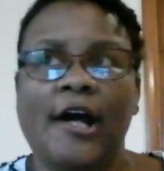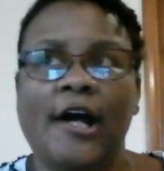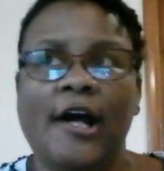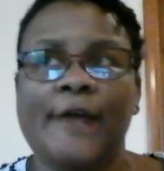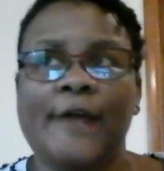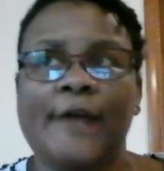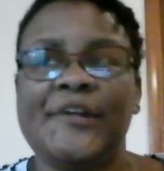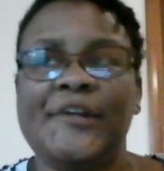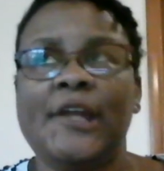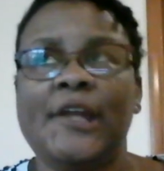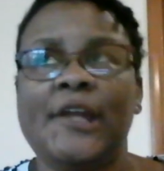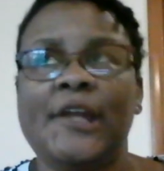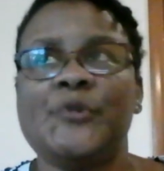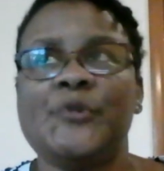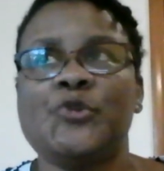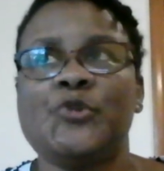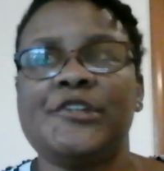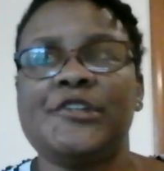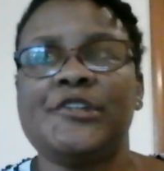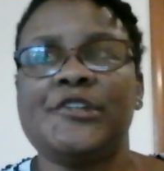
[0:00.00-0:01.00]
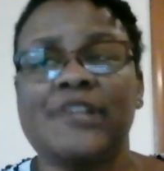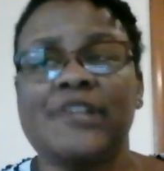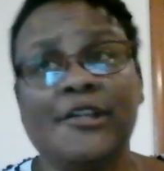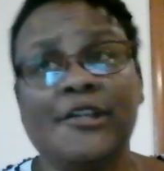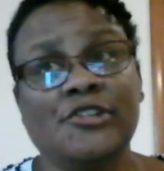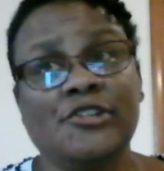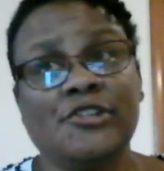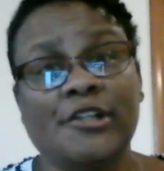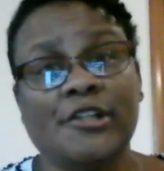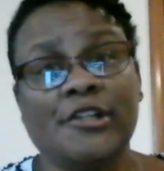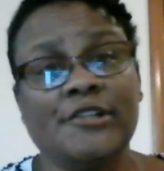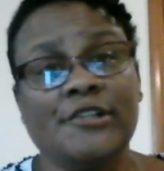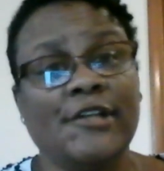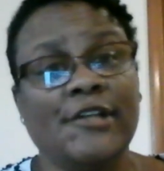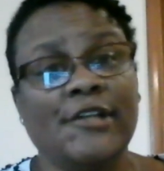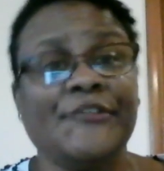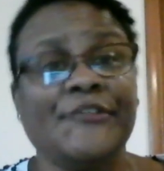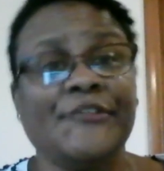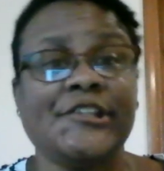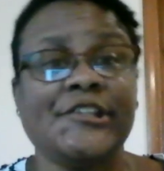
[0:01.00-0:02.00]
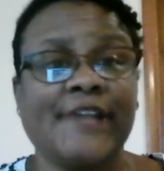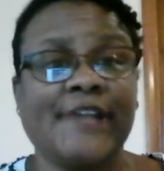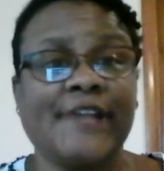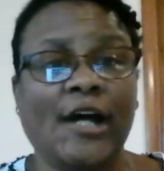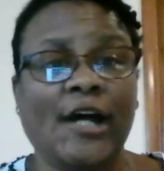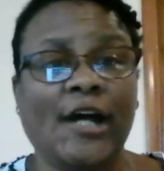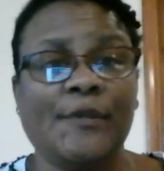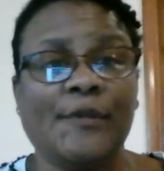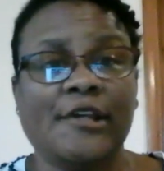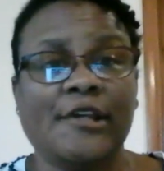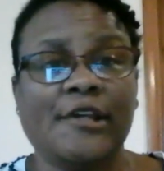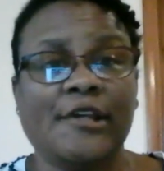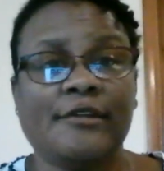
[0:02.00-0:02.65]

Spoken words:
I've been able to attend church every Sabbath